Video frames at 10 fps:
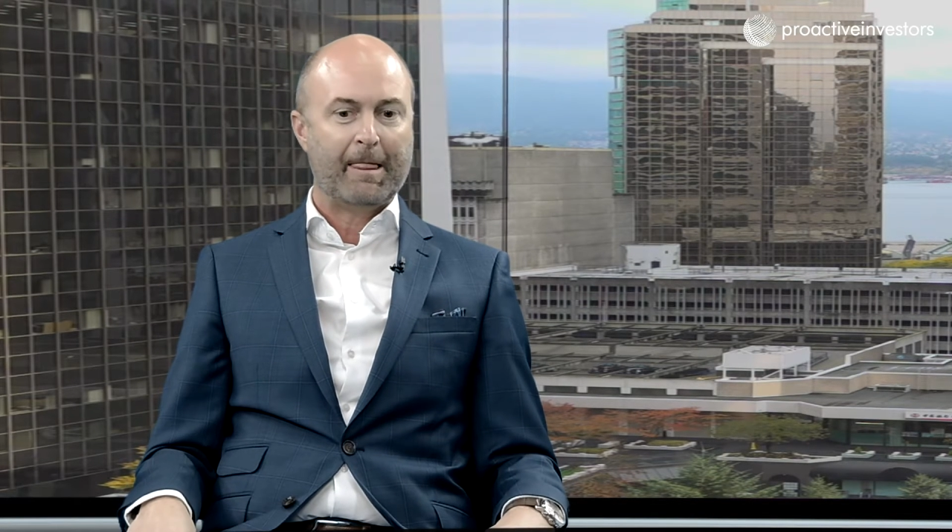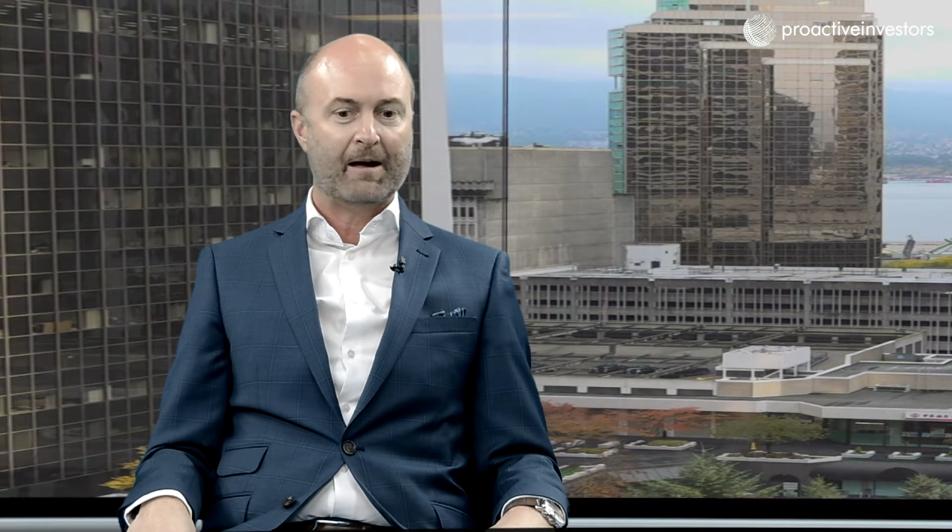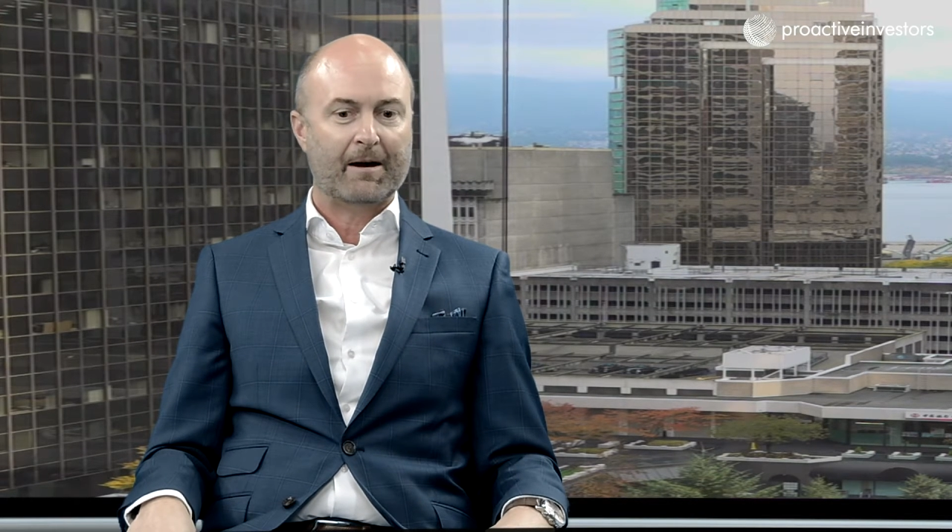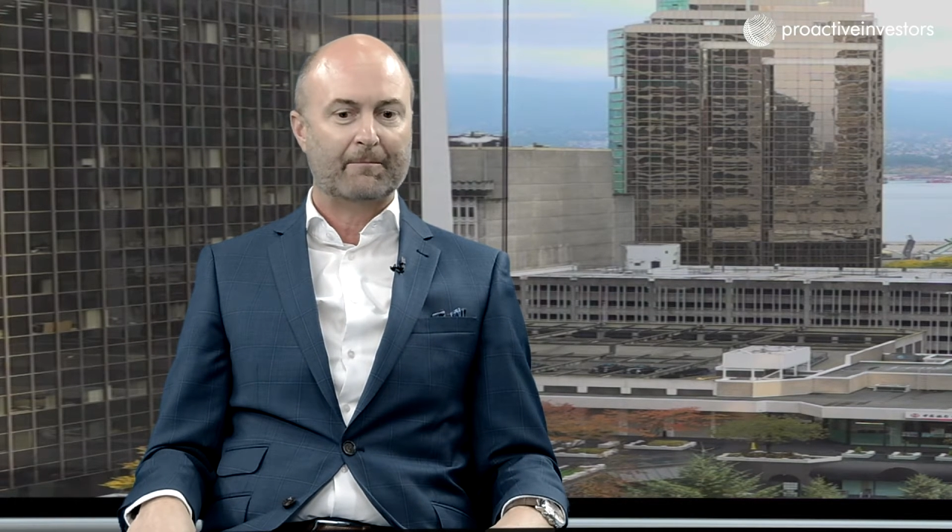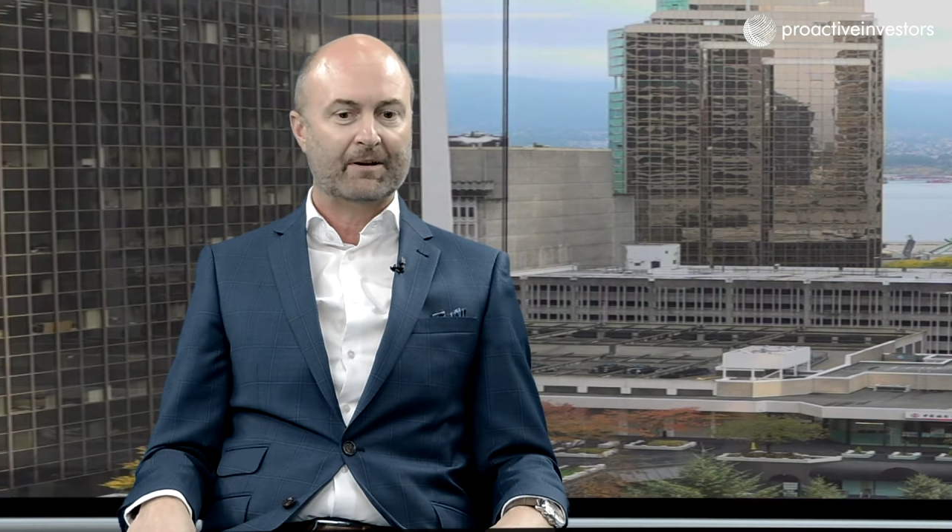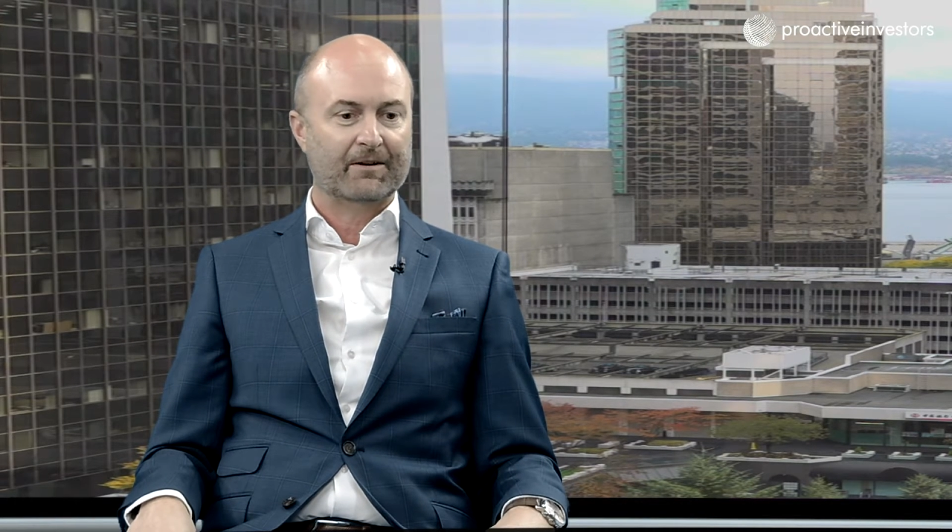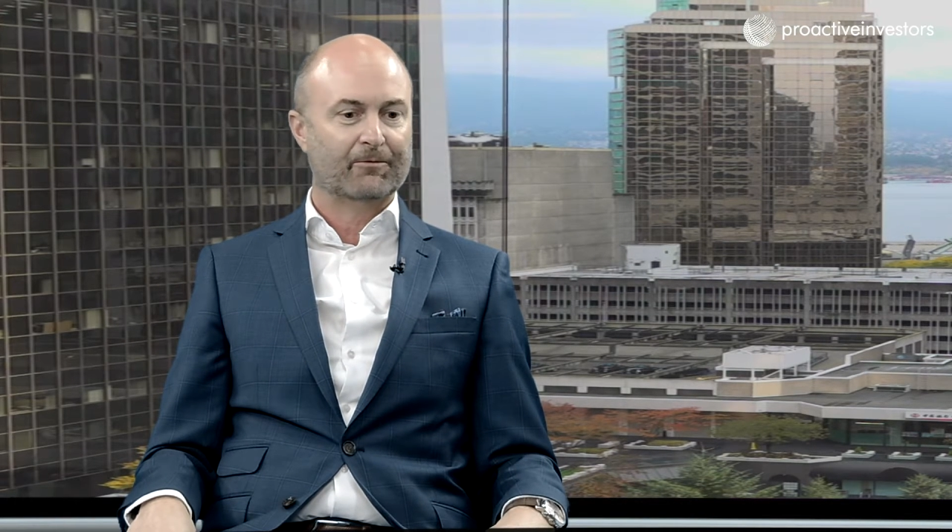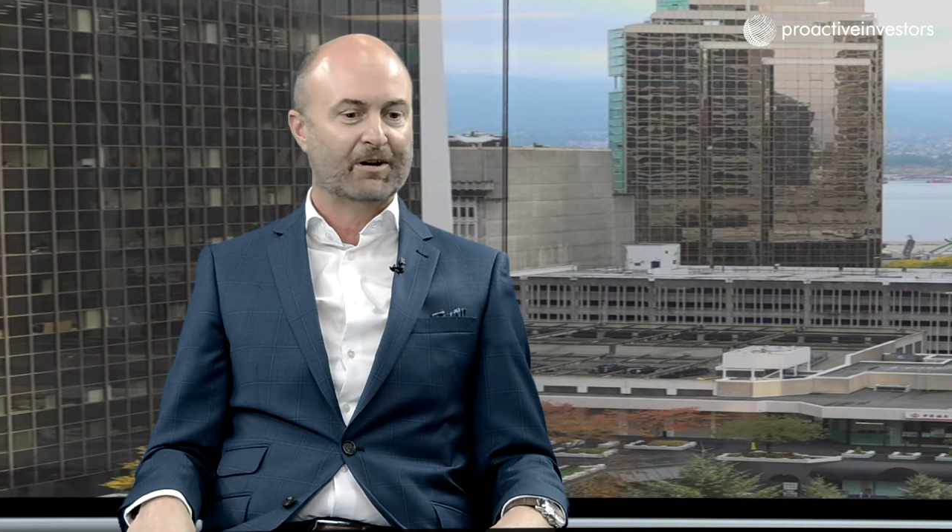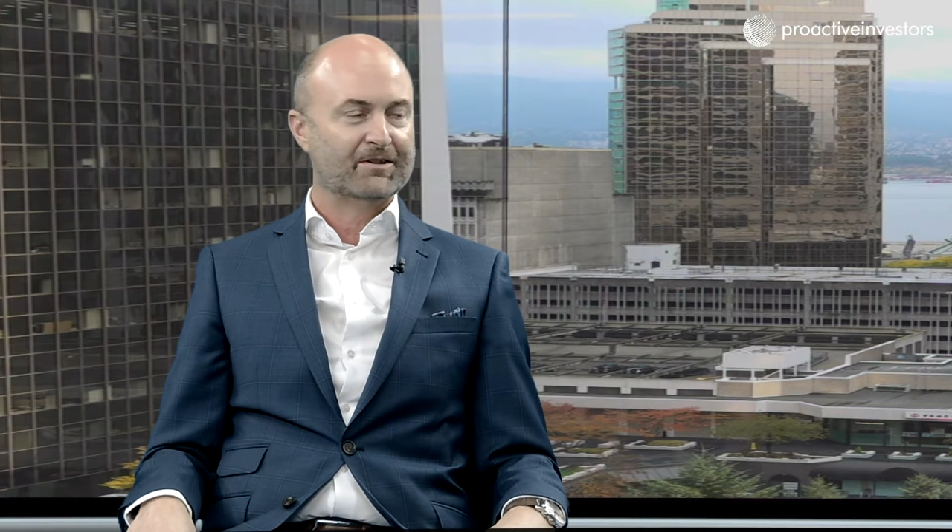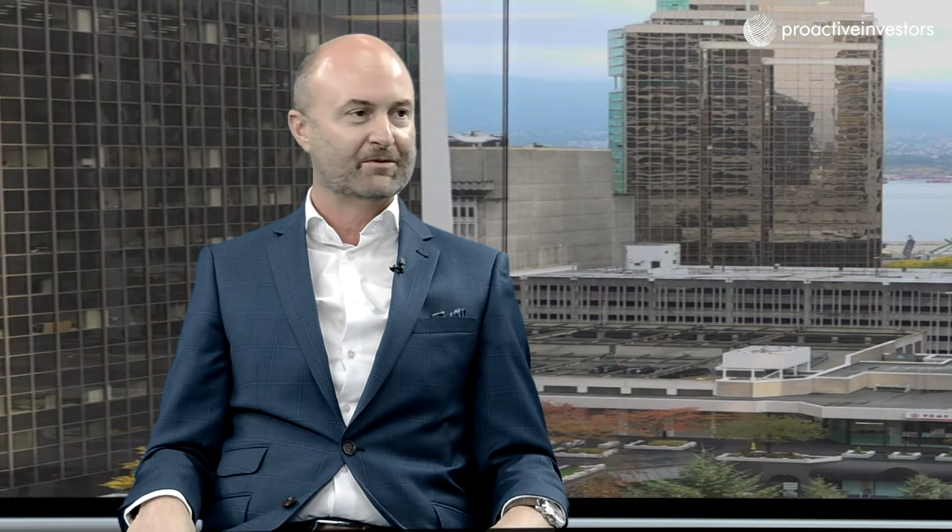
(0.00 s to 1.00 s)
um, it
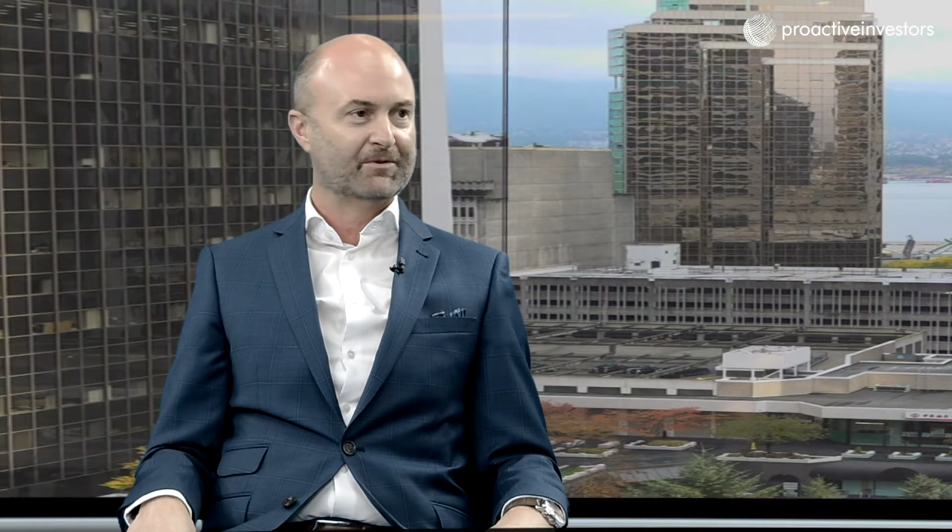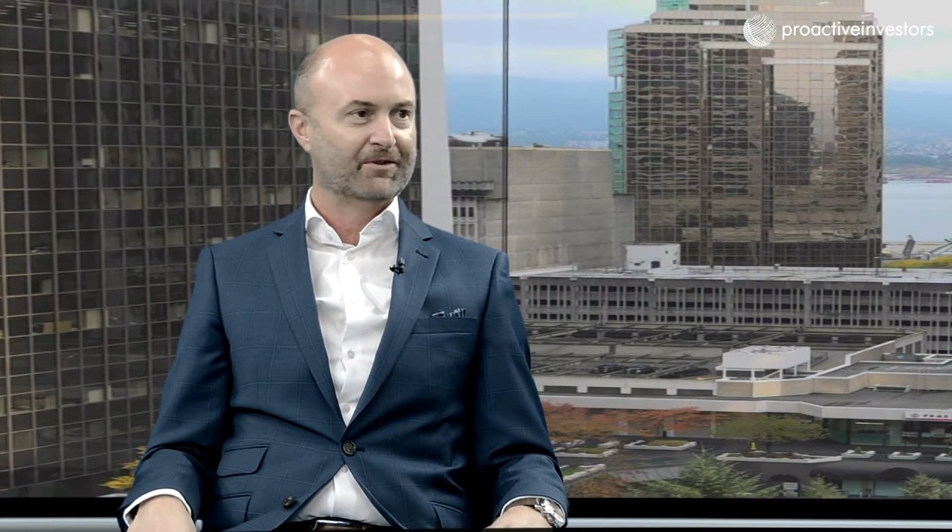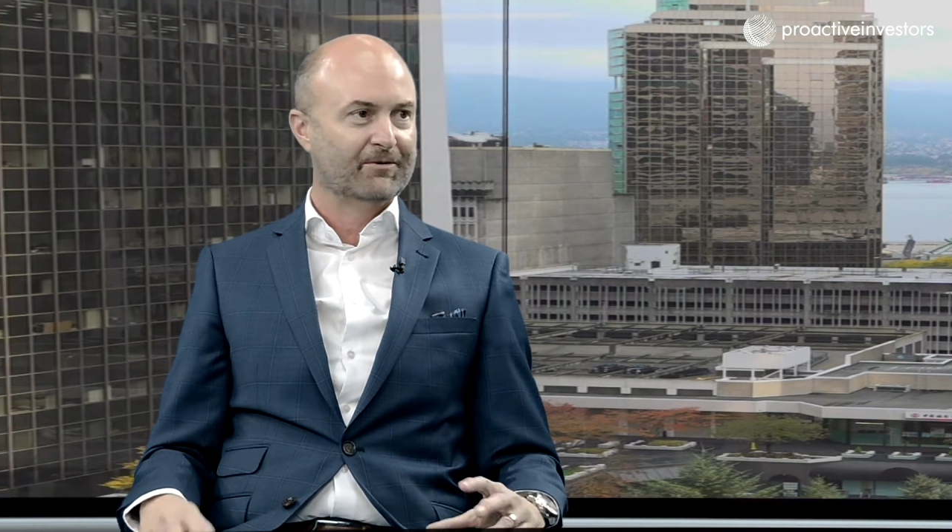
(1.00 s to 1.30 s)
runs with